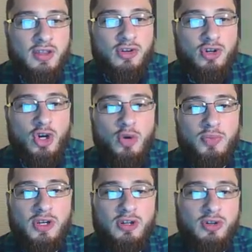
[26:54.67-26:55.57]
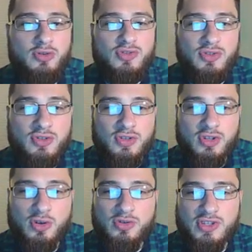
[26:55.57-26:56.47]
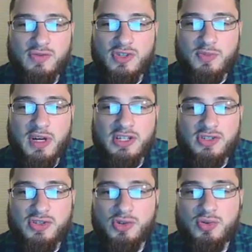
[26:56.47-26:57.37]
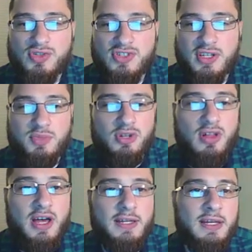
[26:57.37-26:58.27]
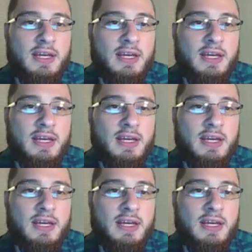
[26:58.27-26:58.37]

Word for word: They're going to open and close, close in response to stimuli.